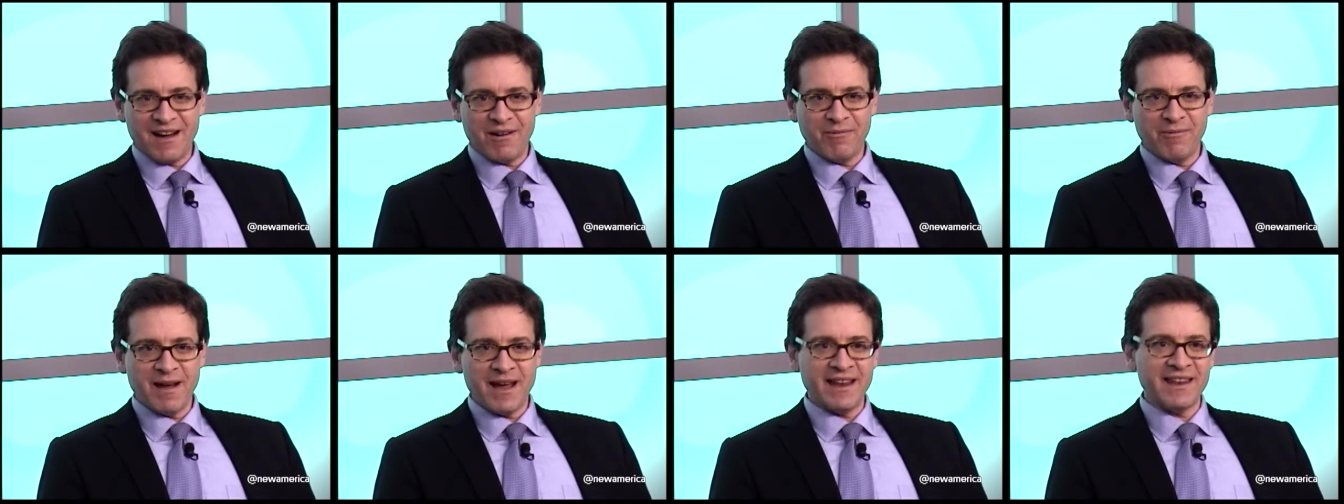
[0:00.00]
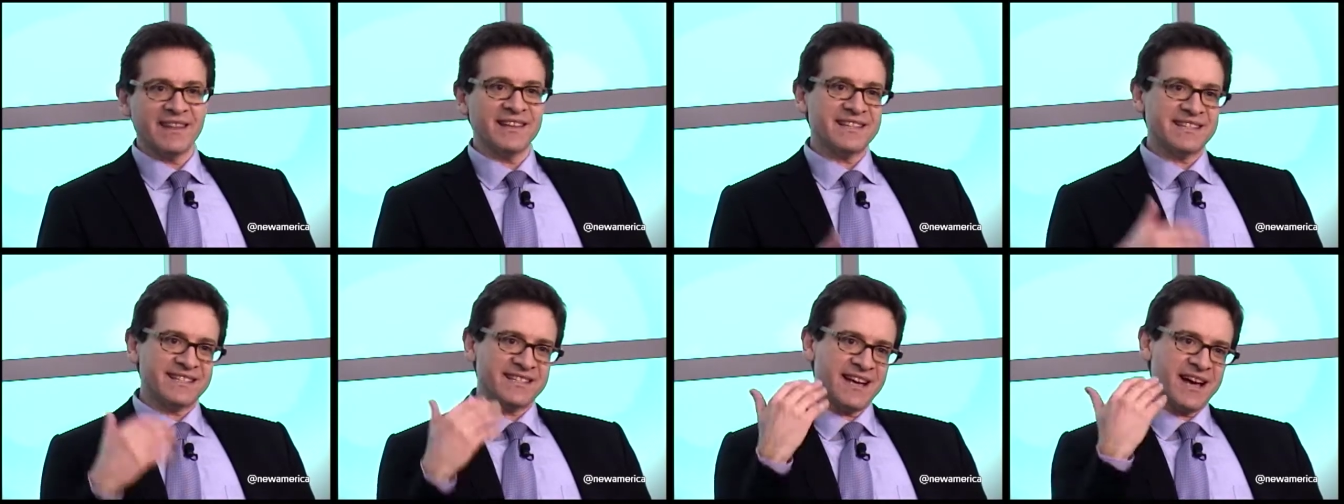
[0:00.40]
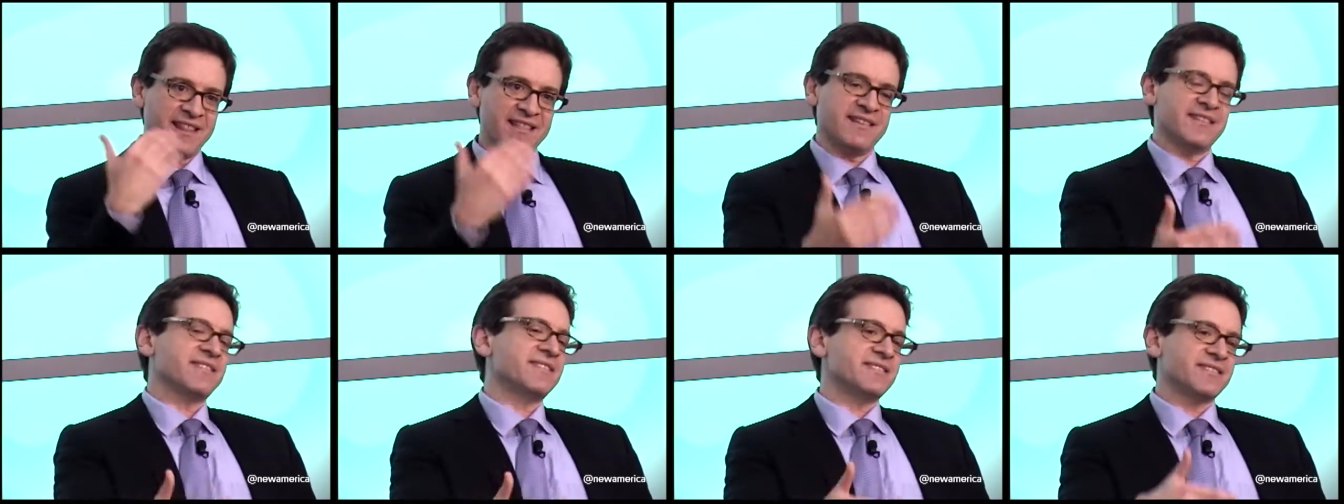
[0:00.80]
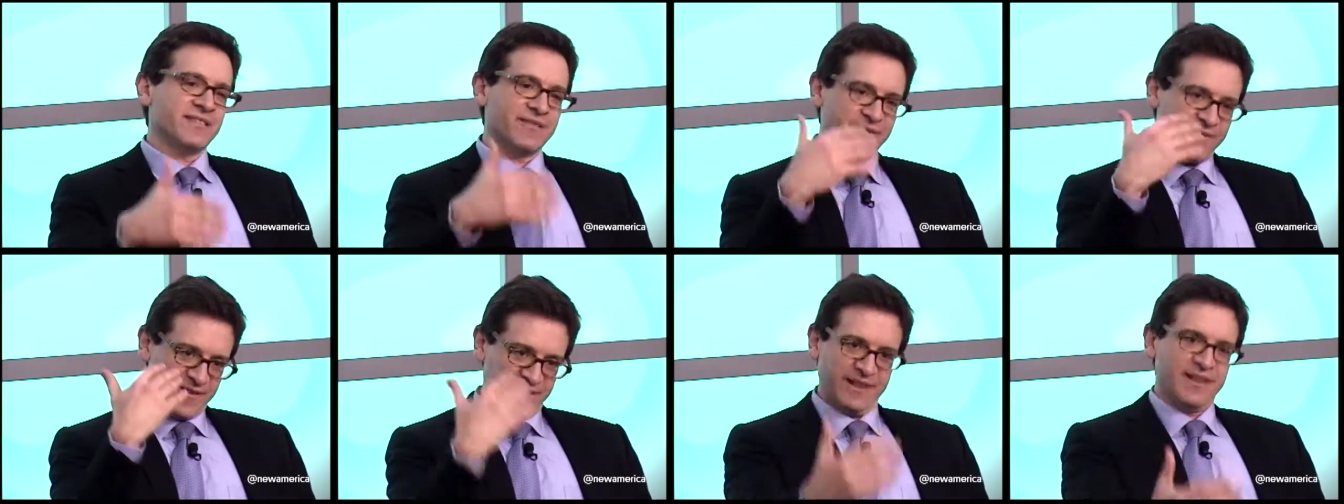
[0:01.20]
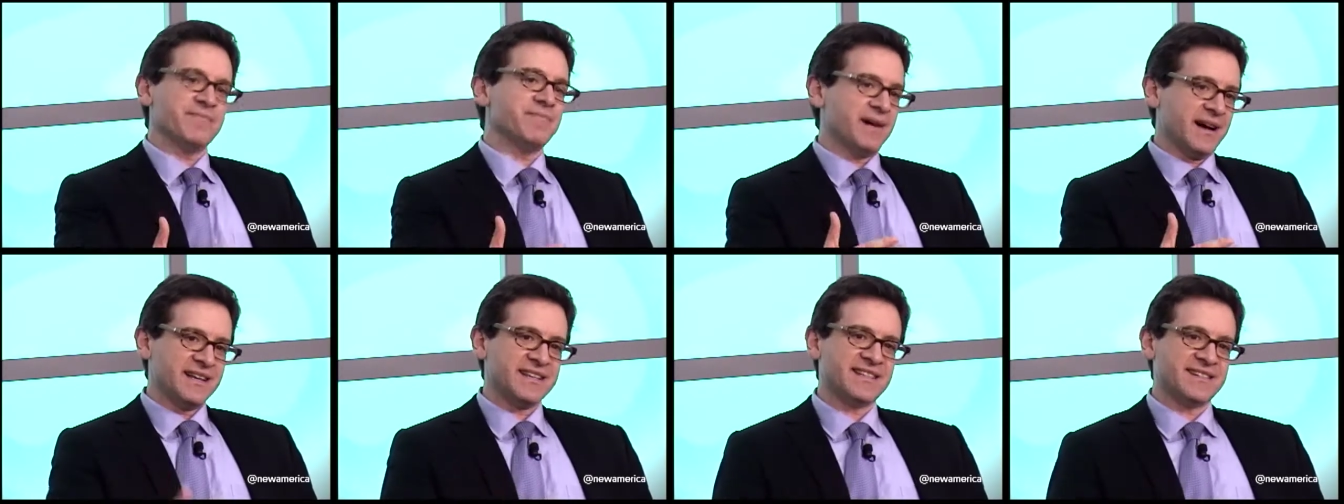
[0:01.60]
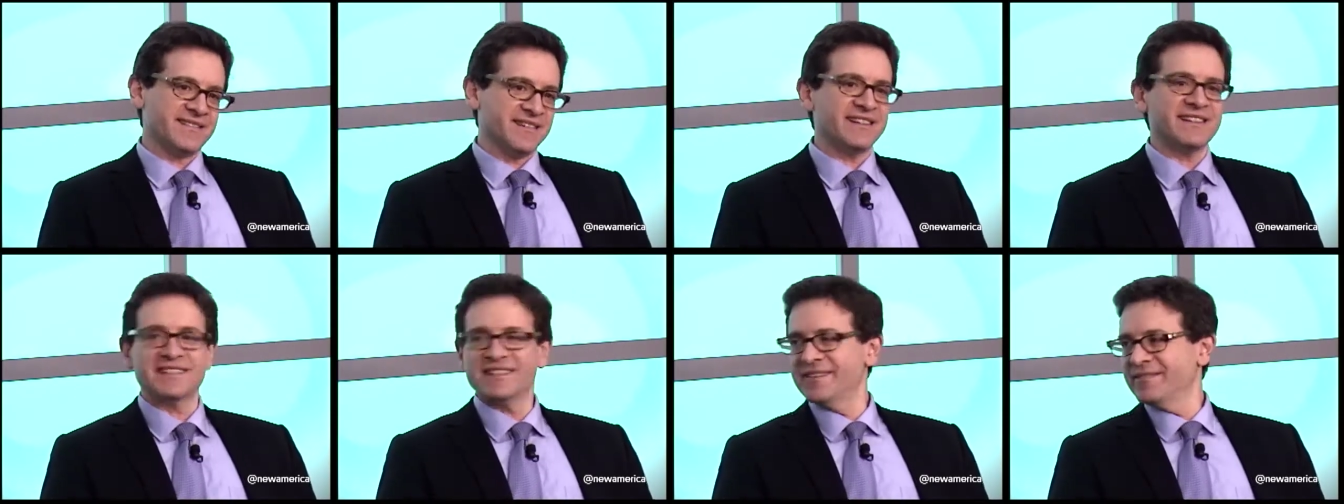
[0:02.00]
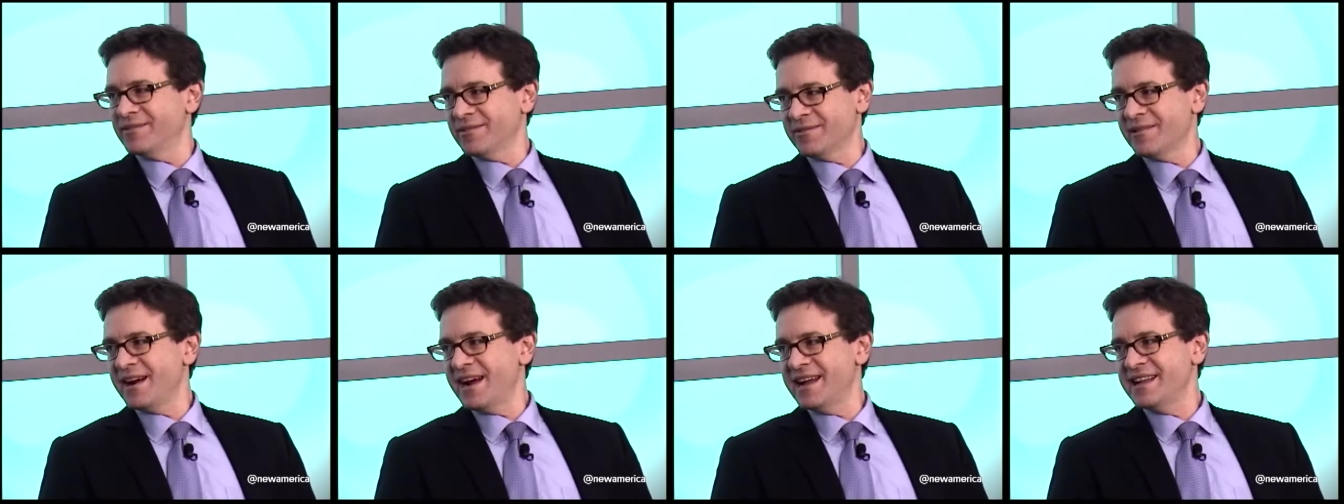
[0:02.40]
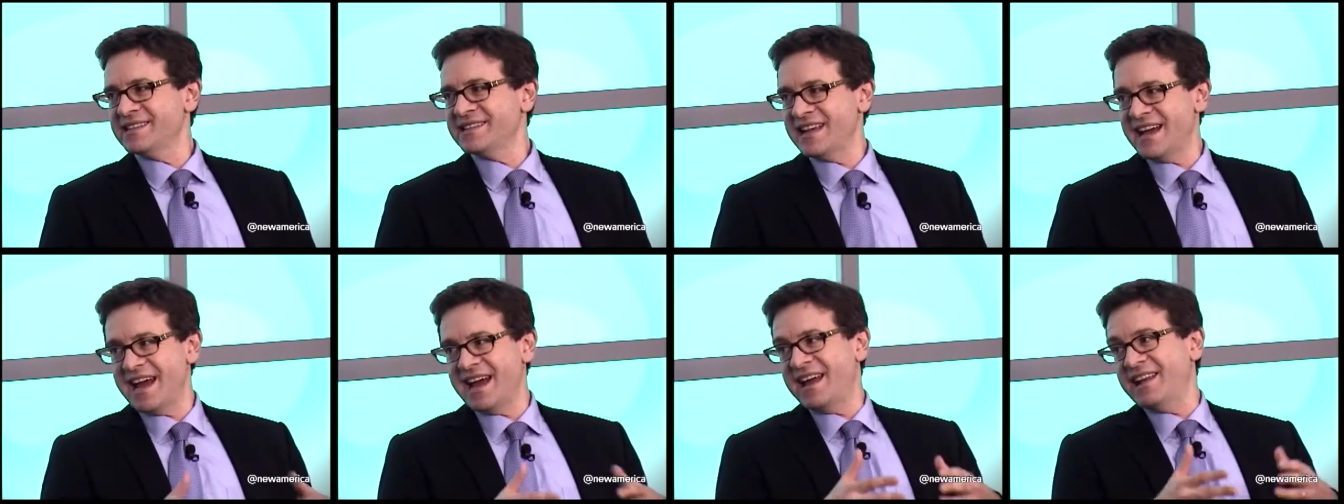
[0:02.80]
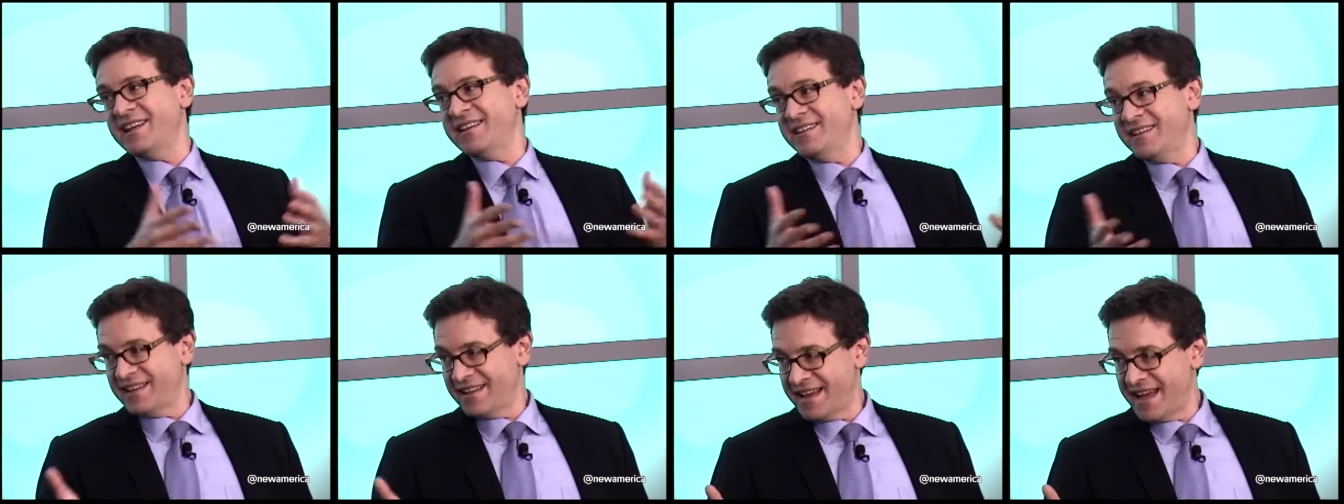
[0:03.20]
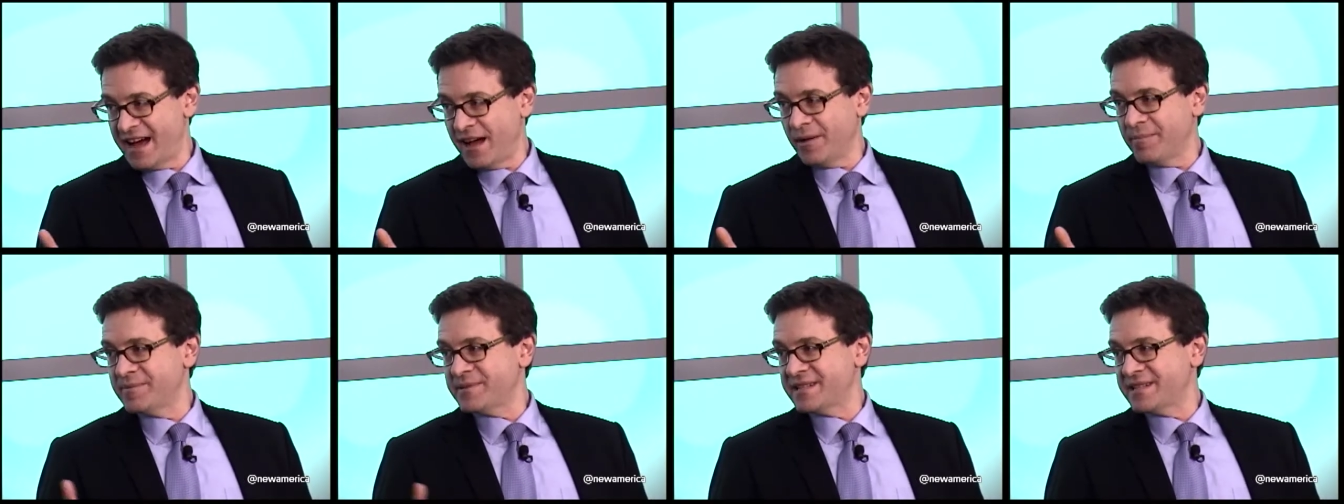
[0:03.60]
when the Southerners are filibustering civil rights, and helps